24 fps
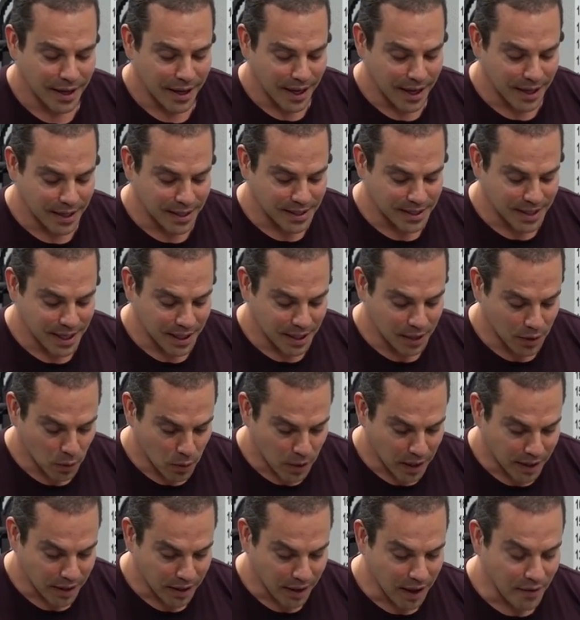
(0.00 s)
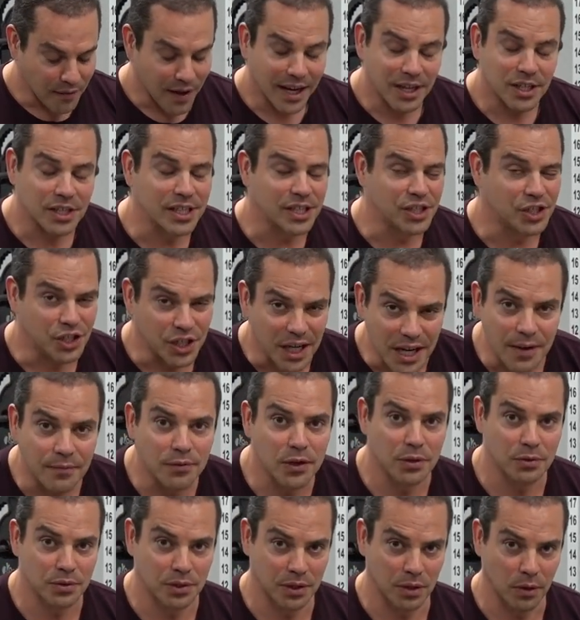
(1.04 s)
and say, you know what, I've actually achieved
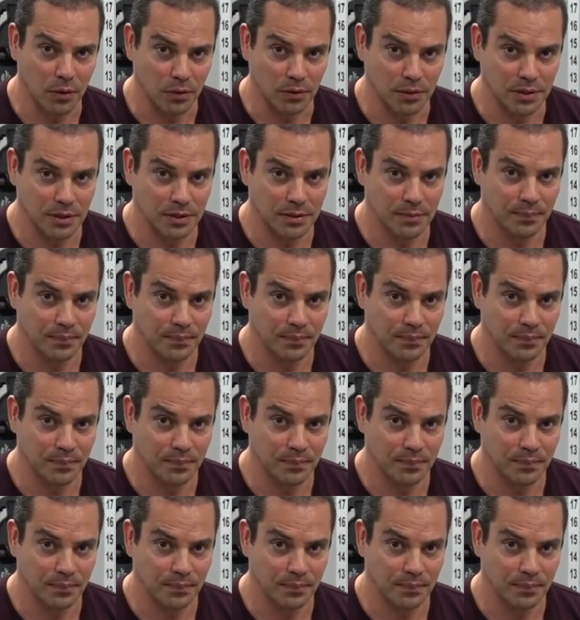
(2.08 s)
those goals.